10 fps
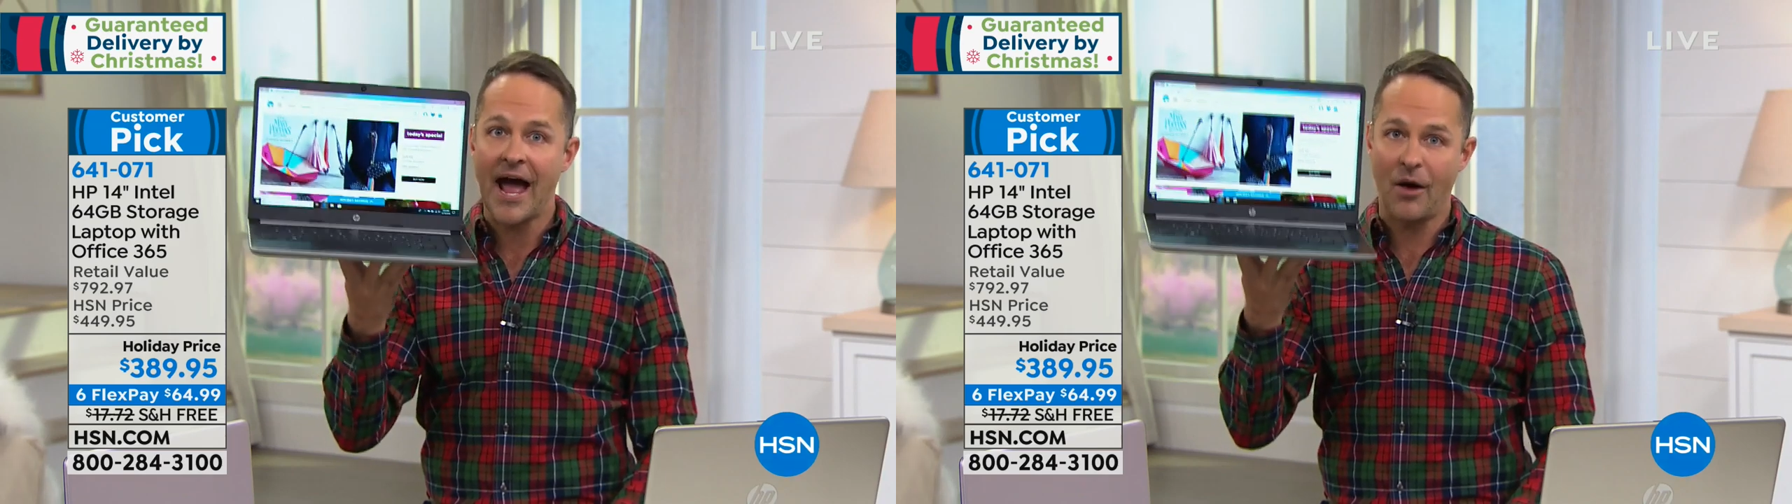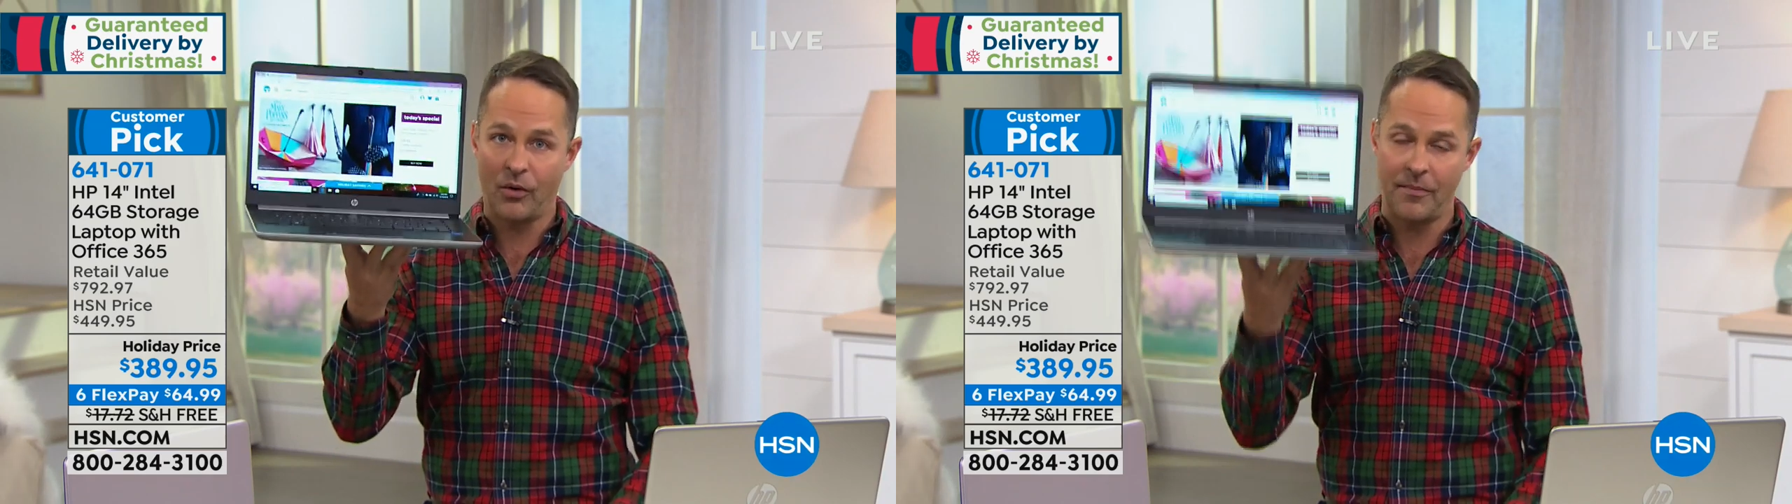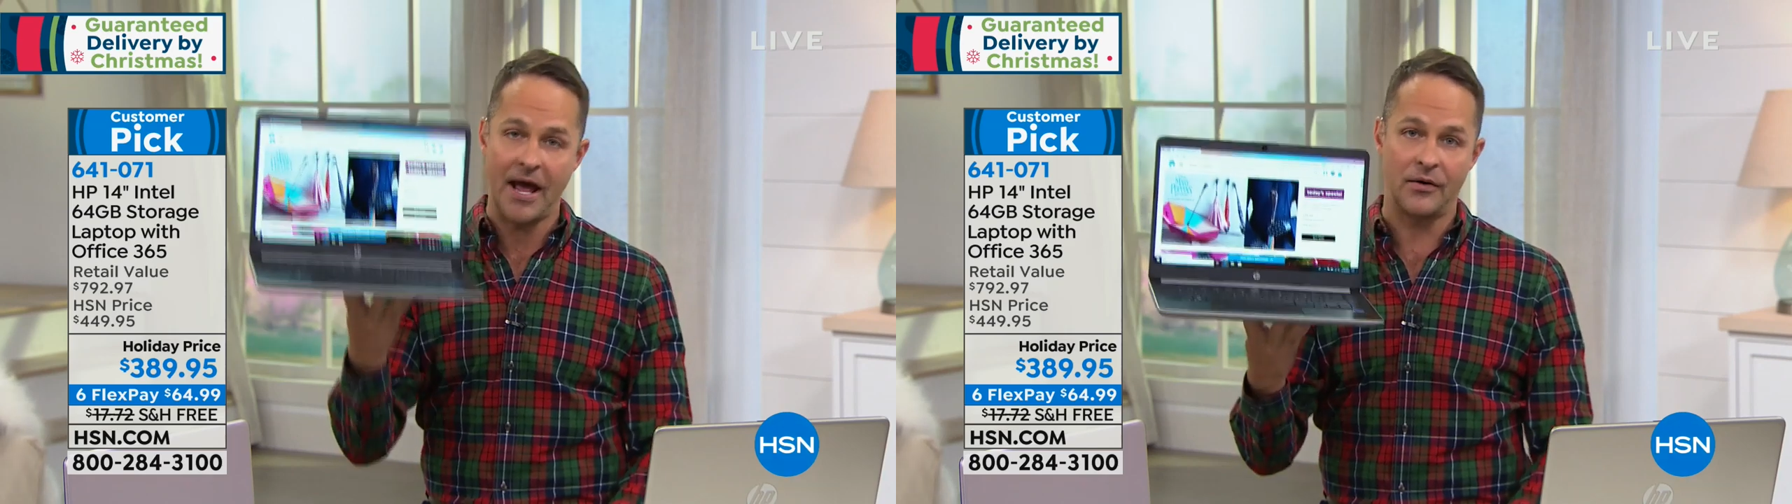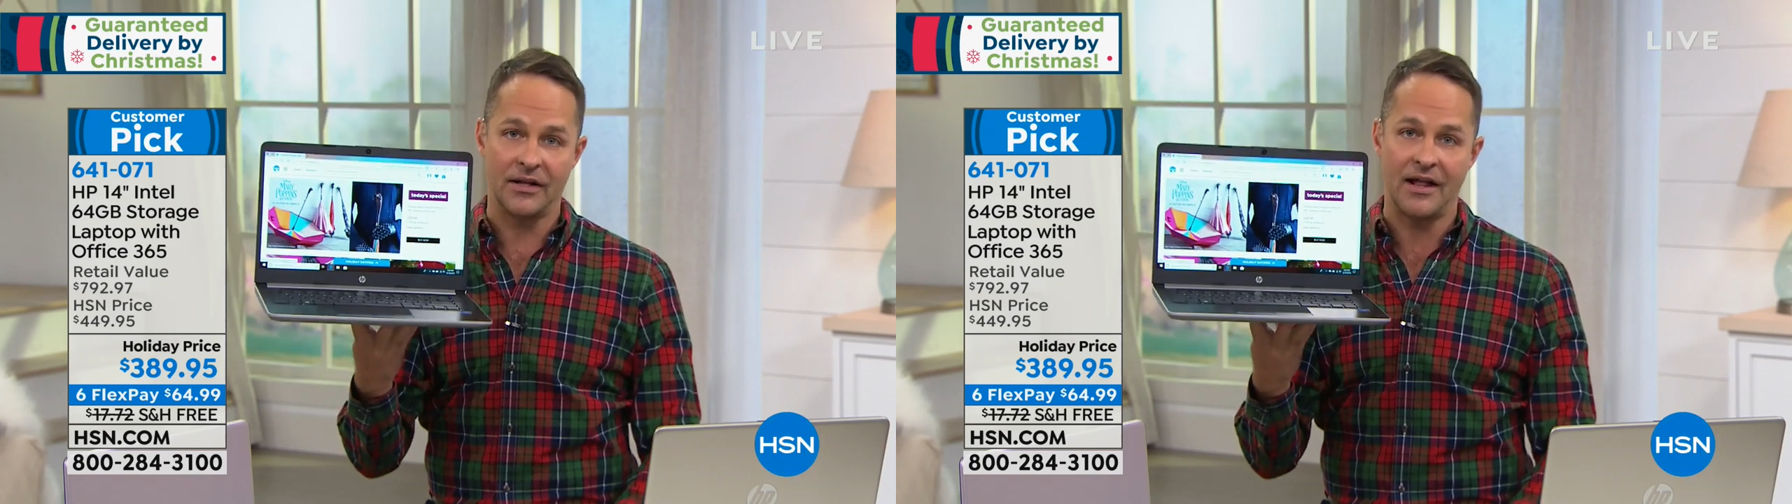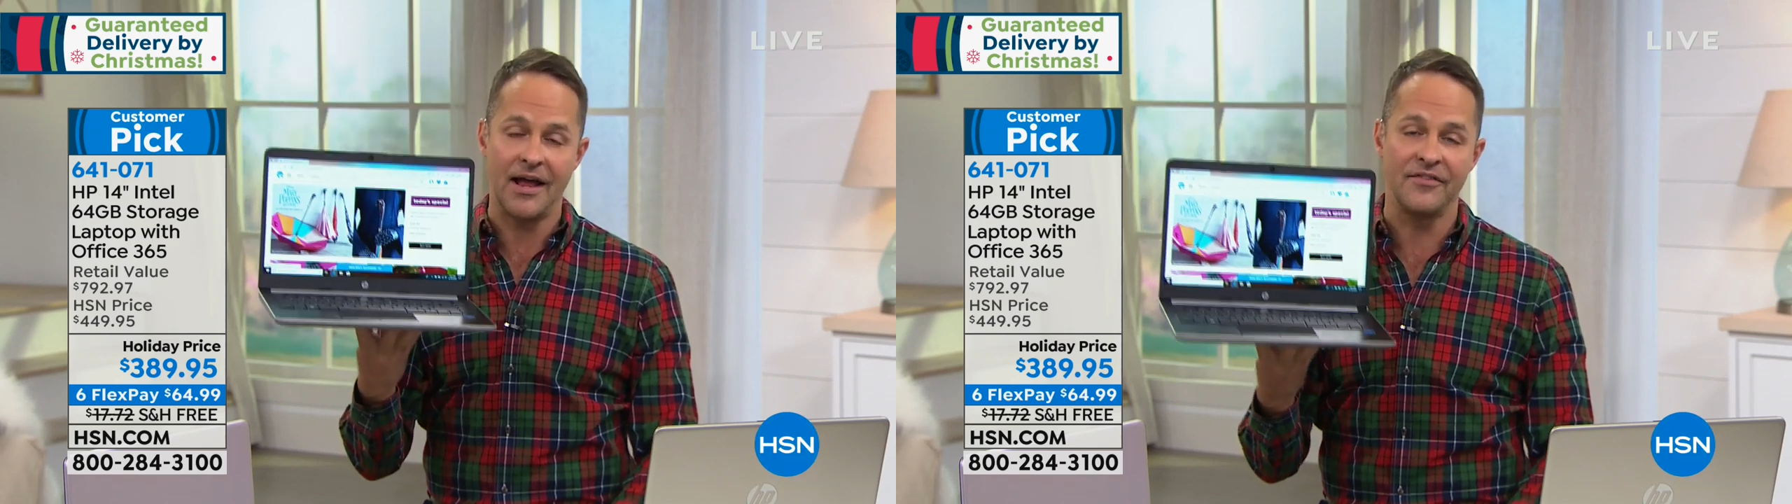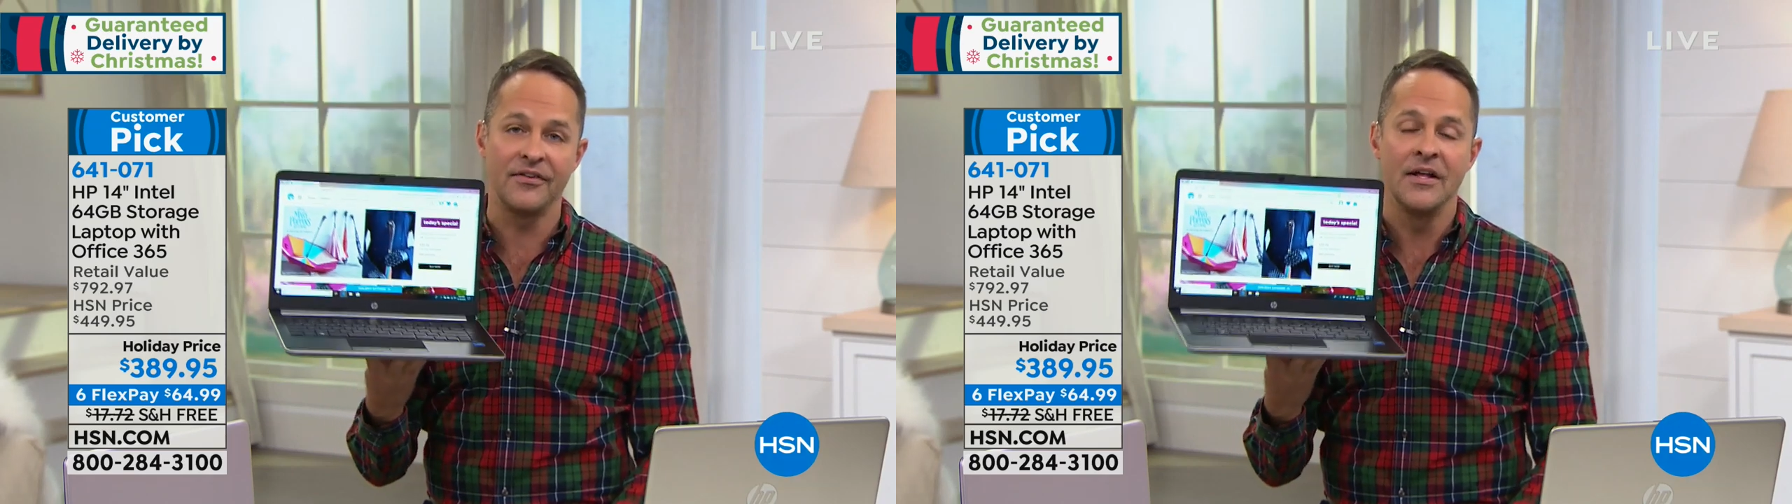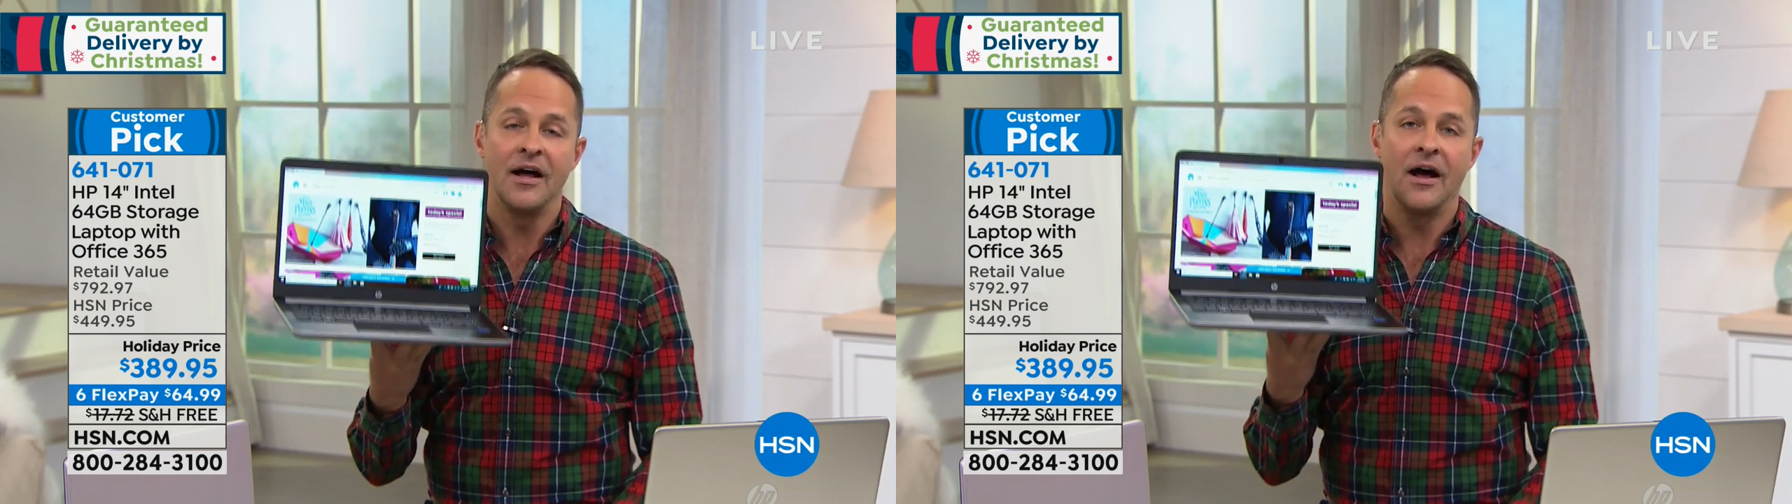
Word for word: hour battery life.